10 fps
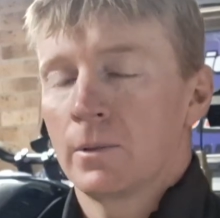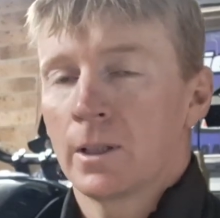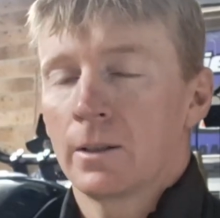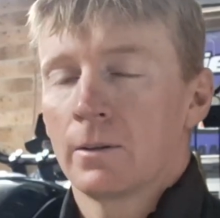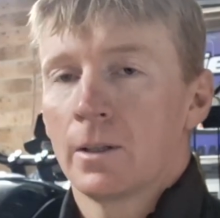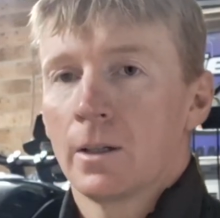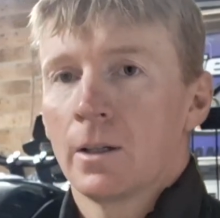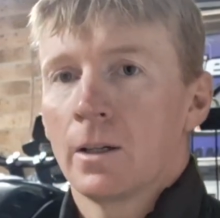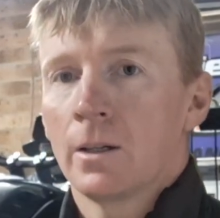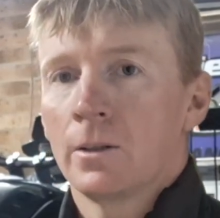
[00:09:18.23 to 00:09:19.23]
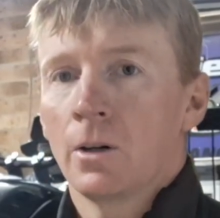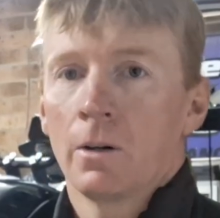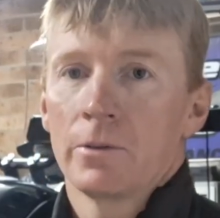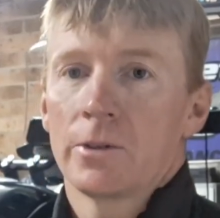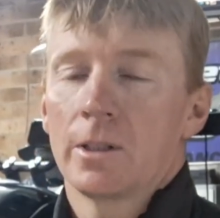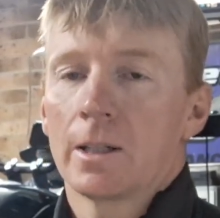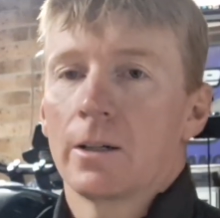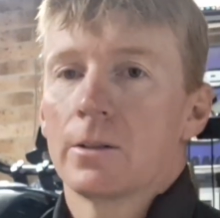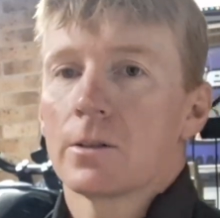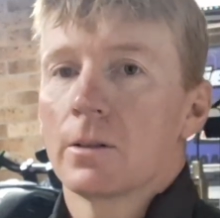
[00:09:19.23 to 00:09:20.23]
you know, you're obviously
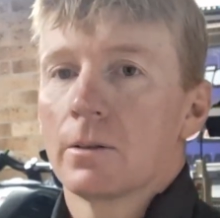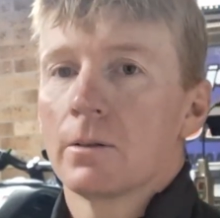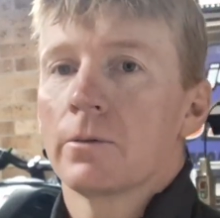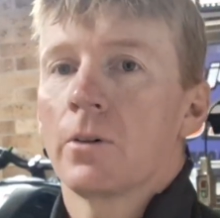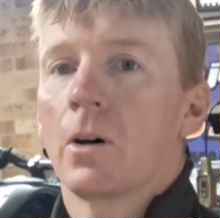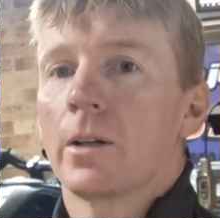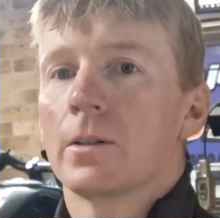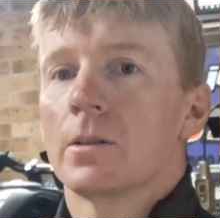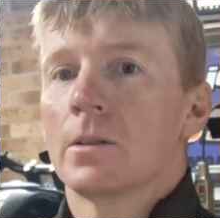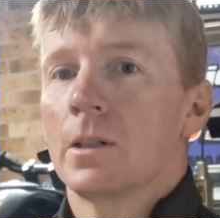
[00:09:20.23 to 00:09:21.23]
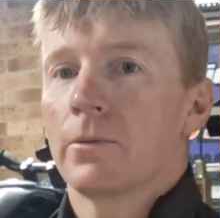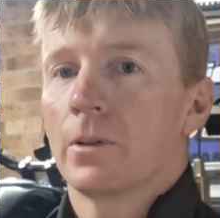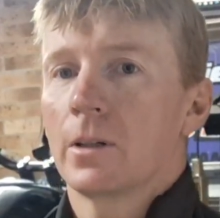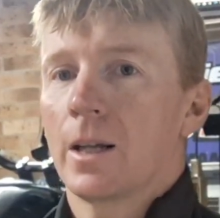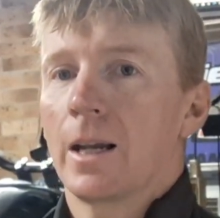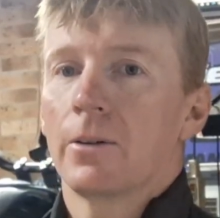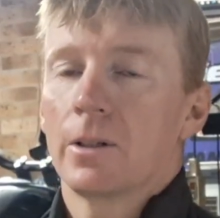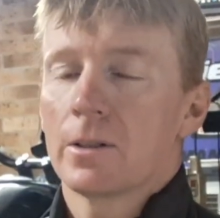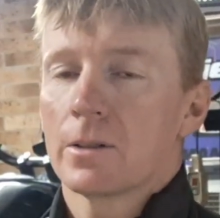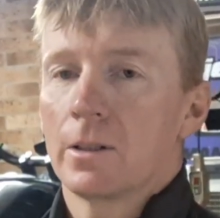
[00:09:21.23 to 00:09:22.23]
going to find different
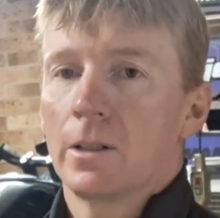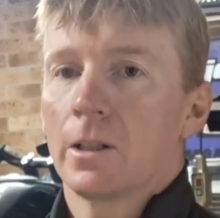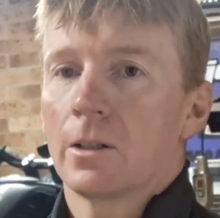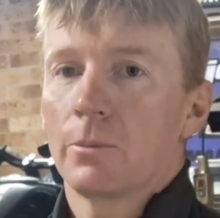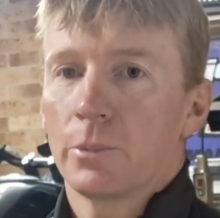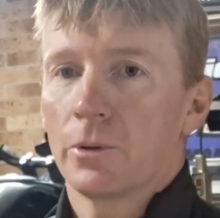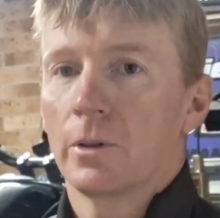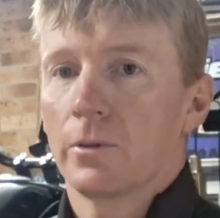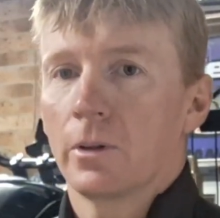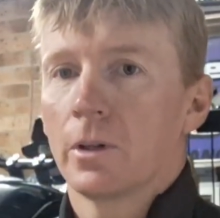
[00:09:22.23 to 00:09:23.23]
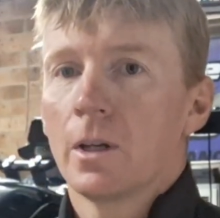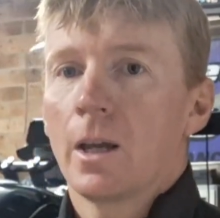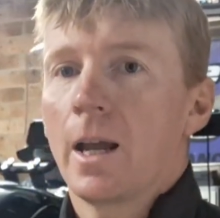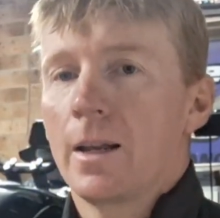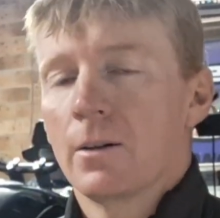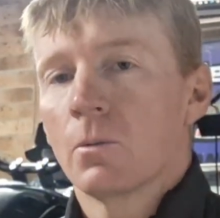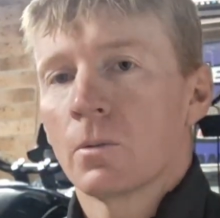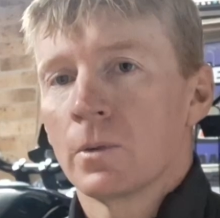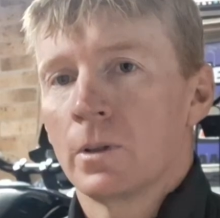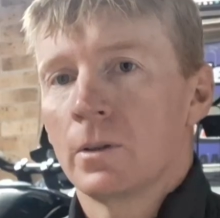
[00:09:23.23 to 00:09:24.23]
areas that you can improve on, and
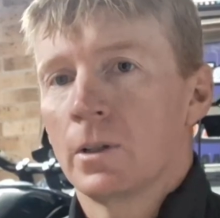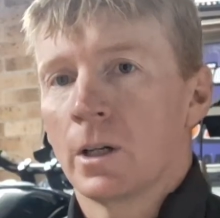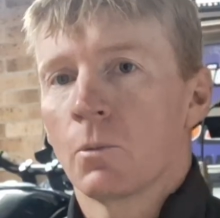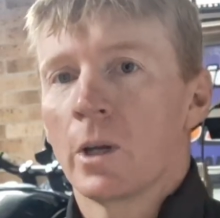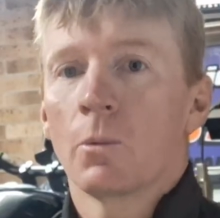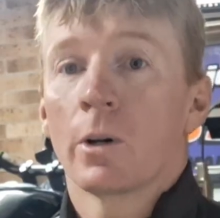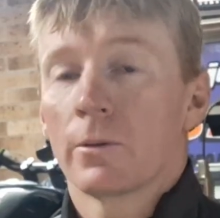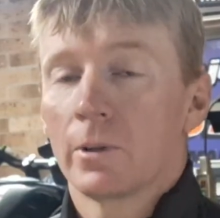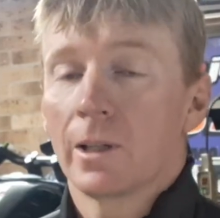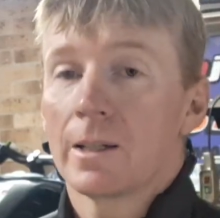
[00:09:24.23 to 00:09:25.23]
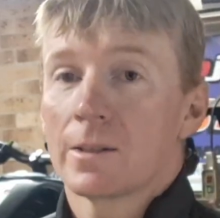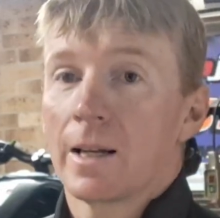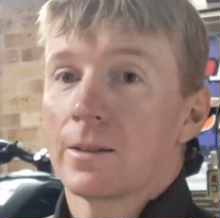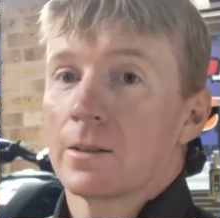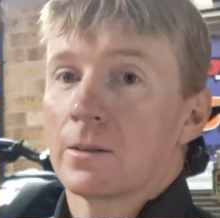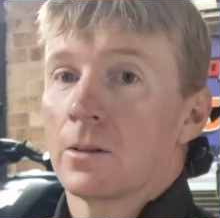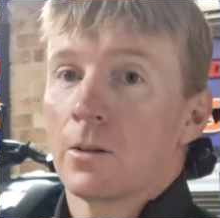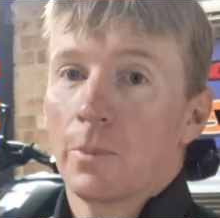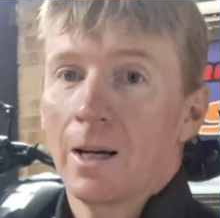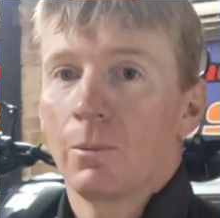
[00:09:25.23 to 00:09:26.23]
you know, we want to release that to
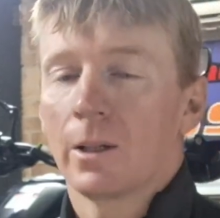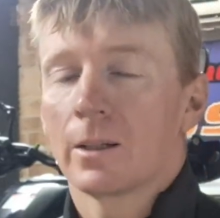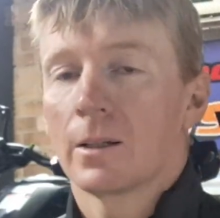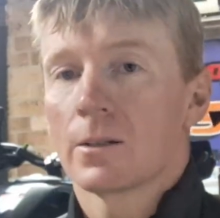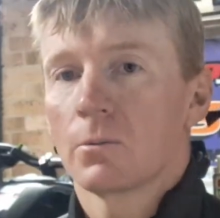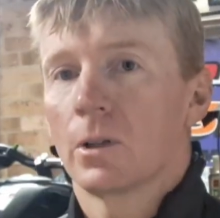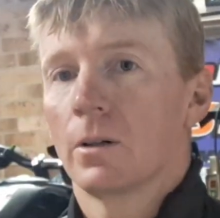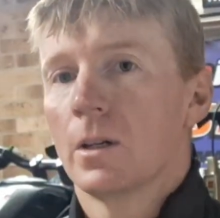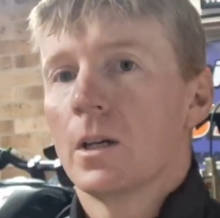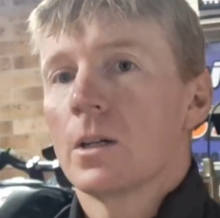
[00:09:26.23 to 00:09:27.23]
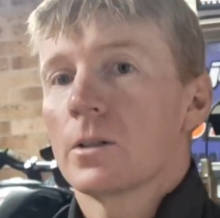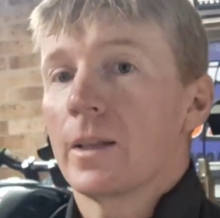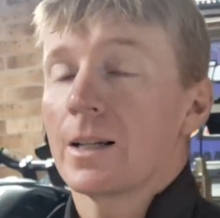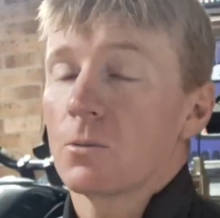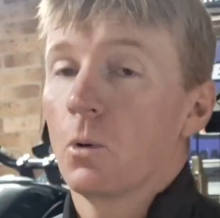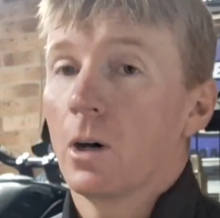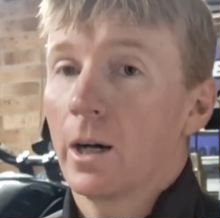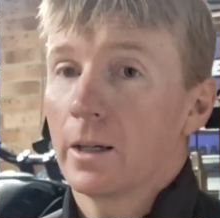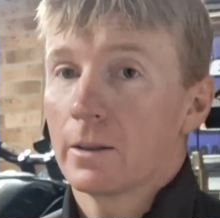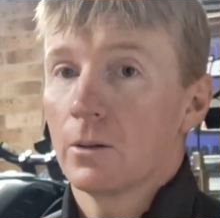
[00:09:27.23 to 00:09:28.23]
the public as well. So that's
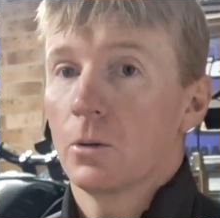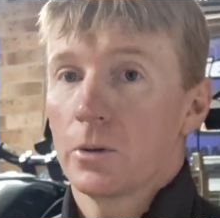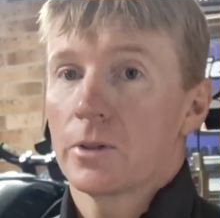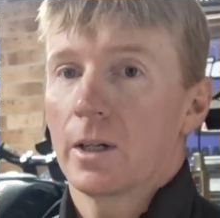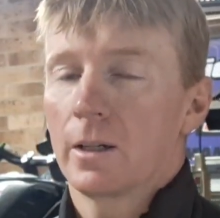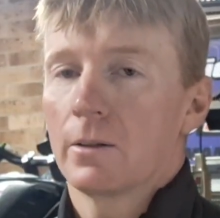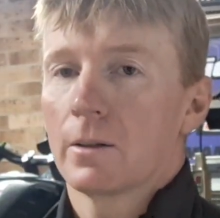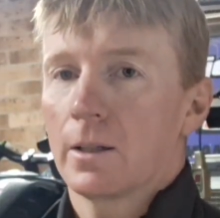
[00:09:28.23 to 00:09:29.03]
why also,